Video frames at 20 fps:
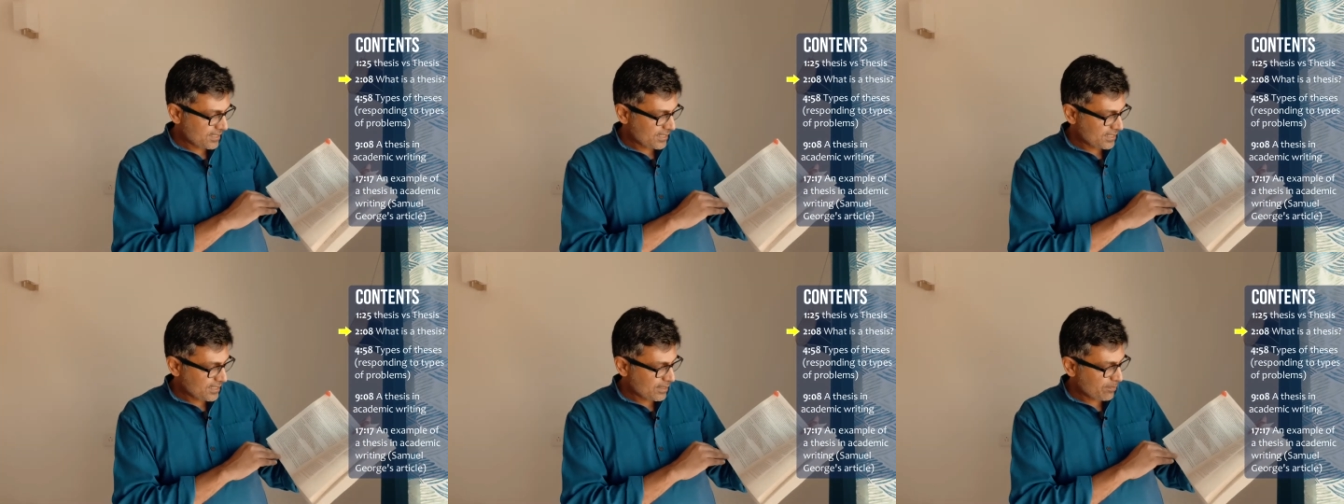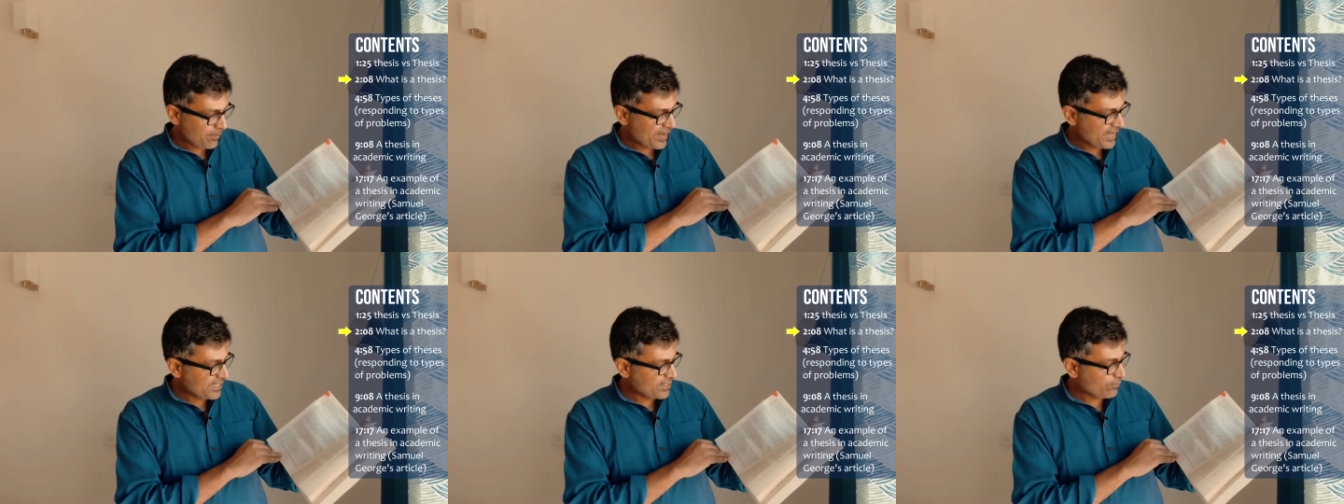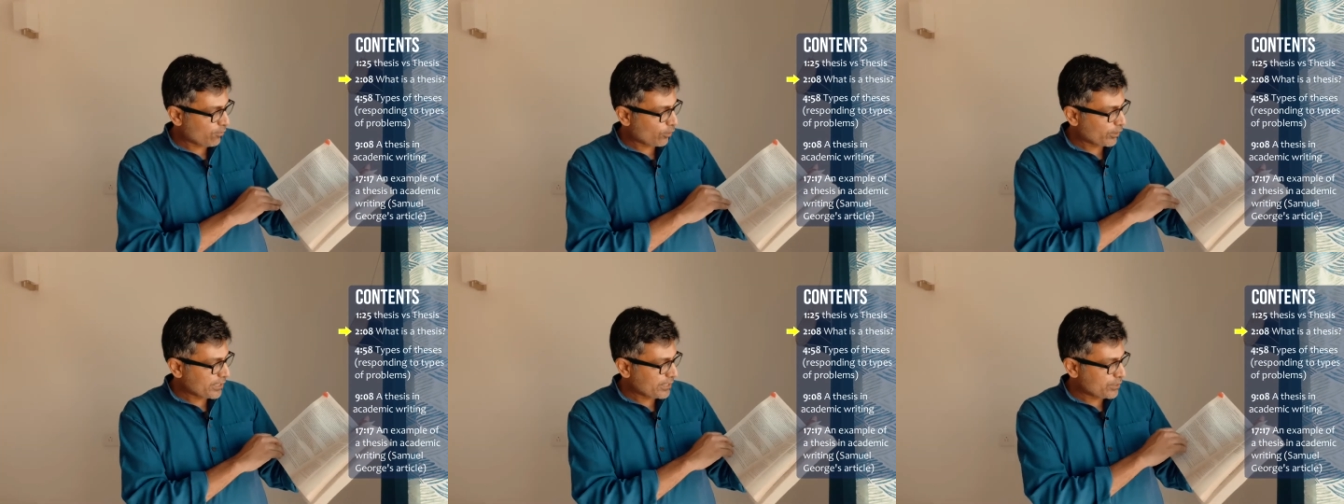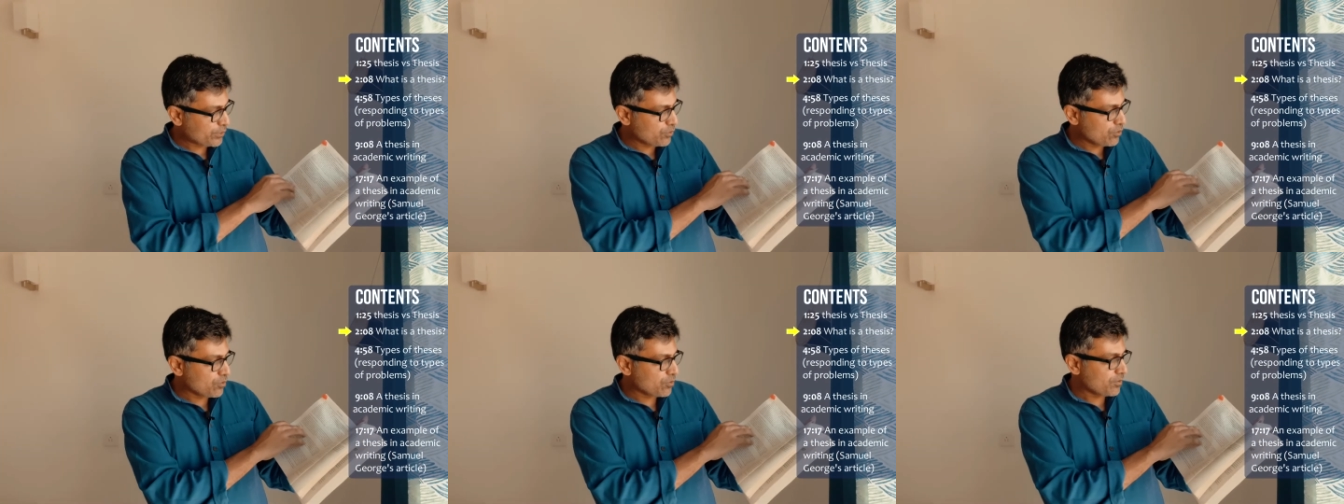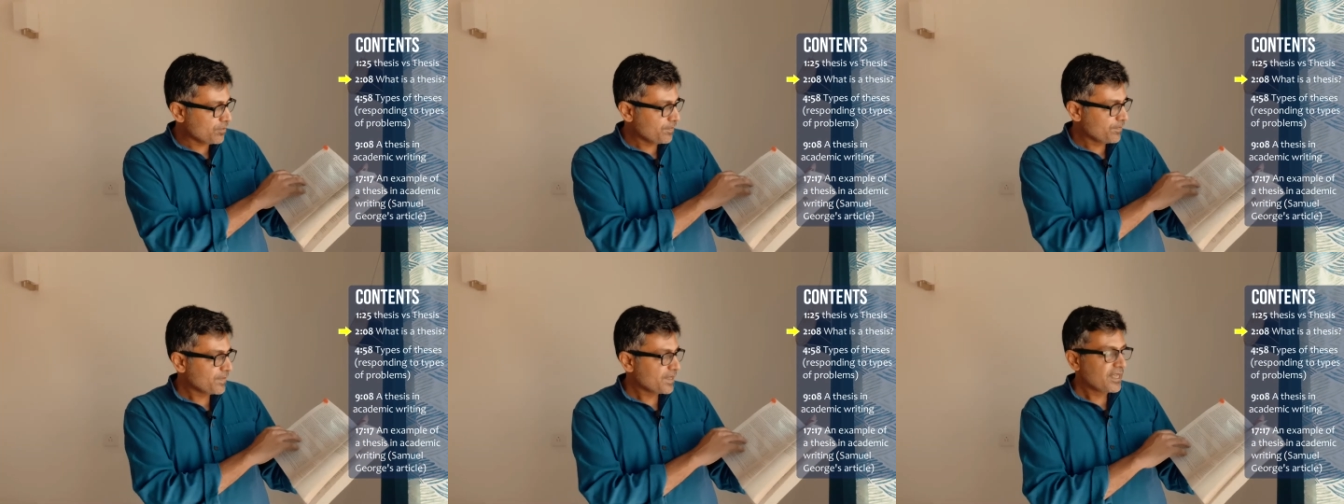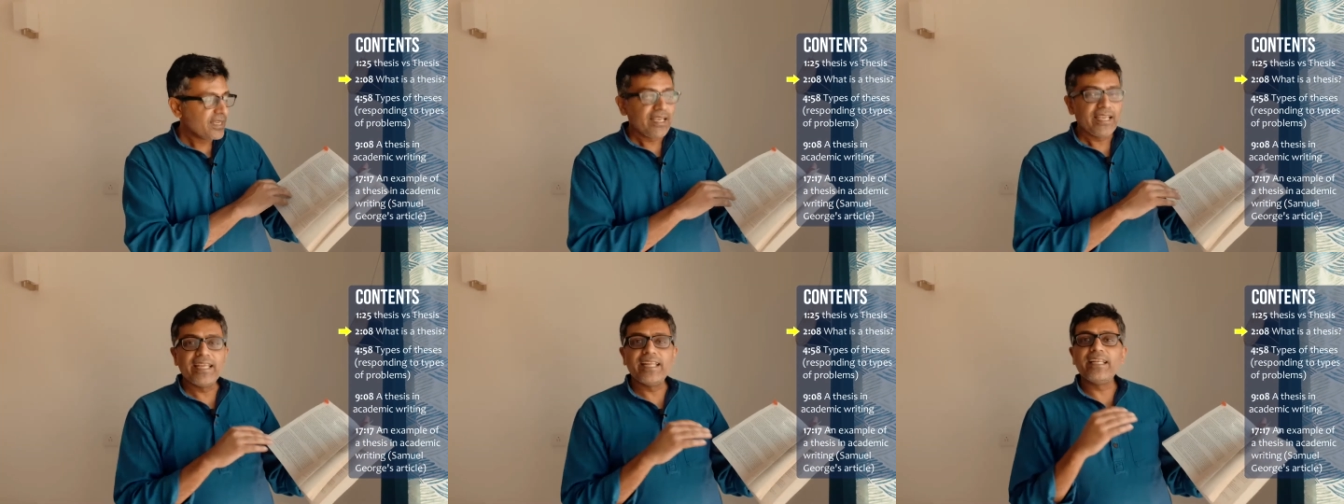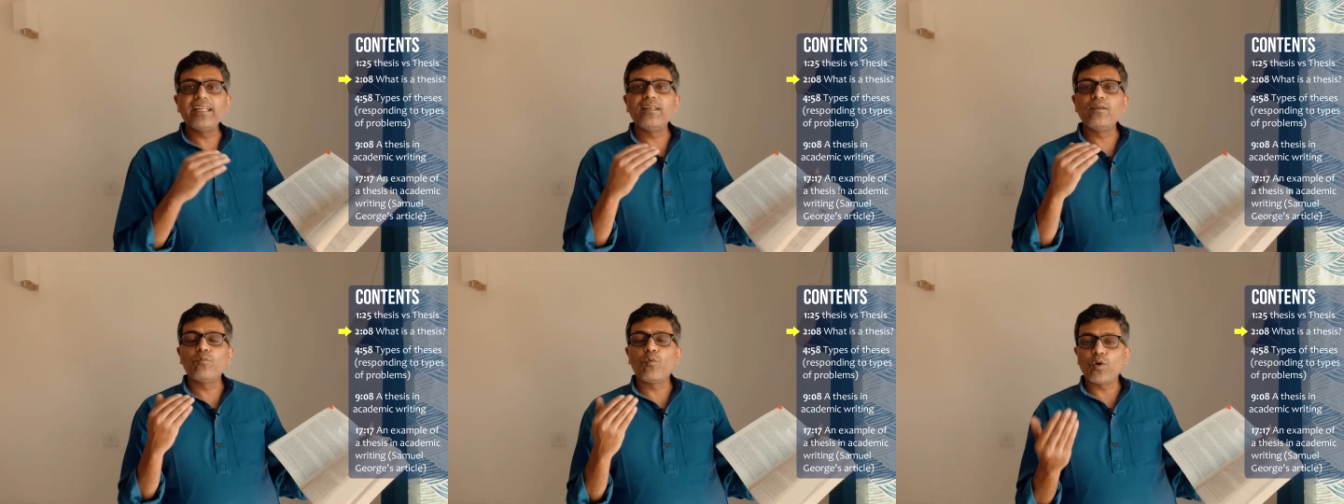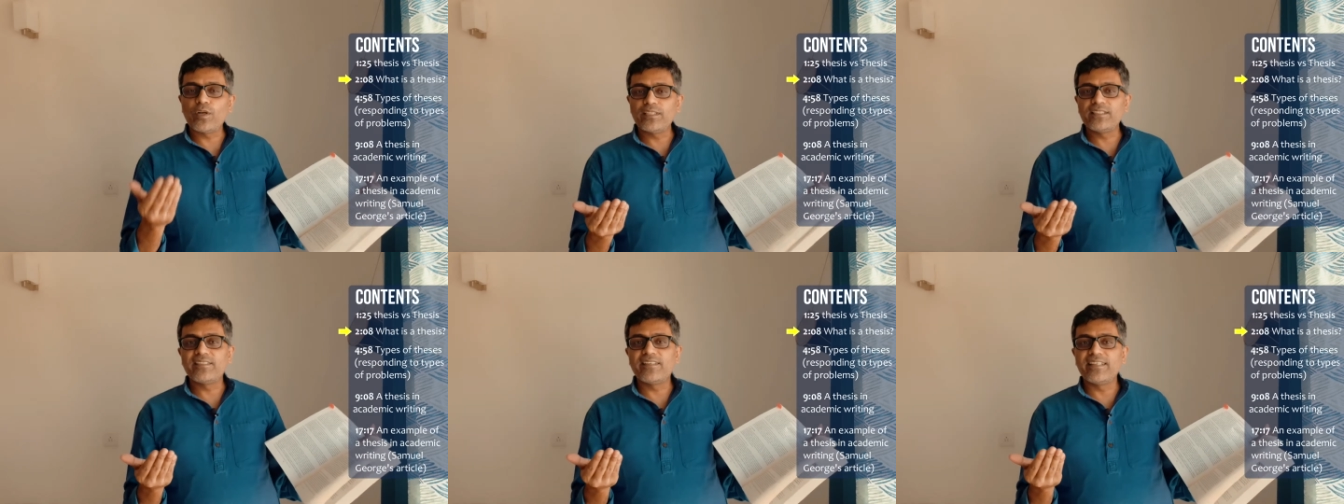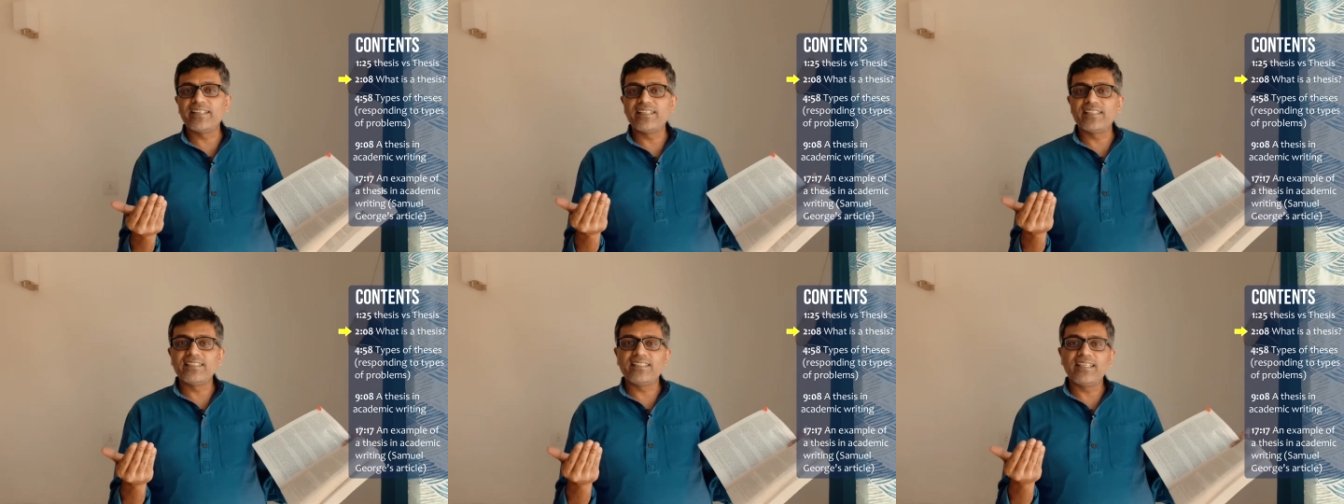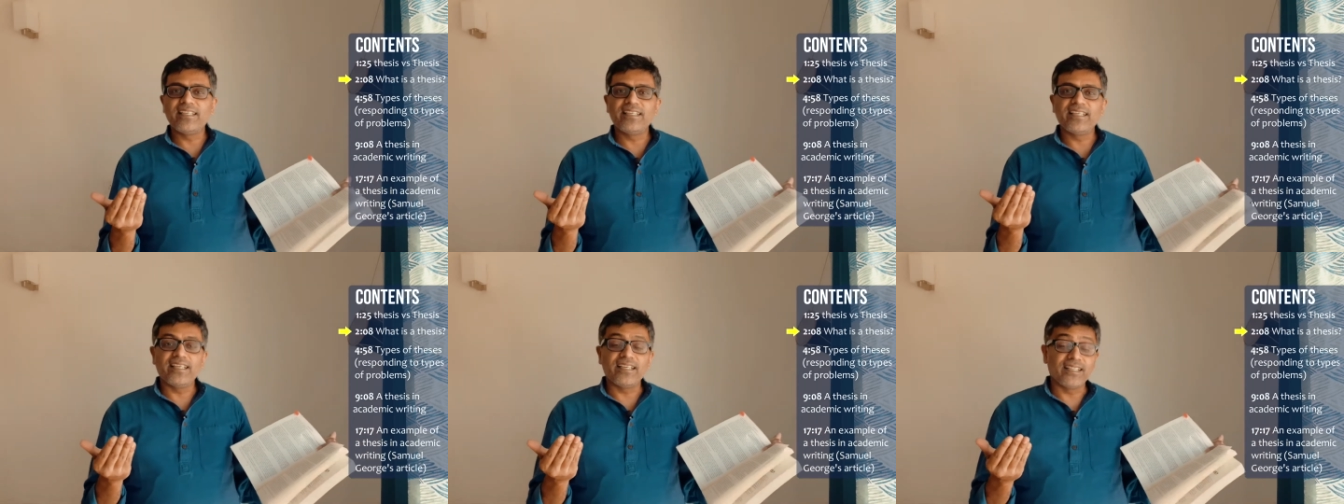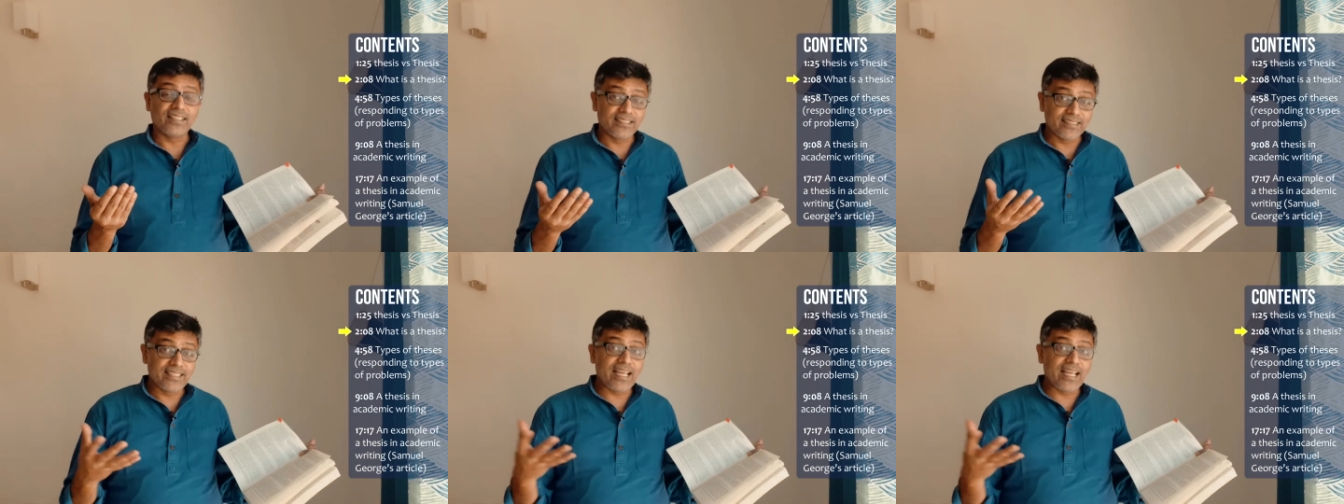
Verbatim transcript: is in page 42 in what is critical thinking.